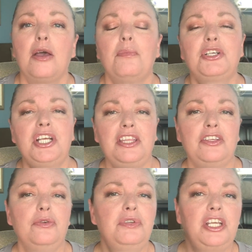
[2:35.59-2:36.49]
but she had
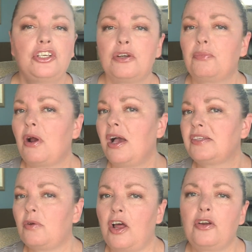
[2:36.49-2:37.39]
these new t-shirt bras
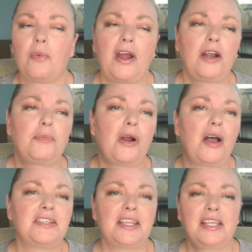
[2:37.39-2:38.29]
and underwire
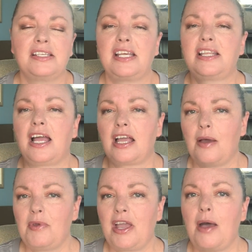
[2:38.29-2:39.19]
bras and things like that
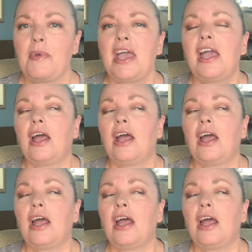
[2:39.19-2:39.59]
coming up.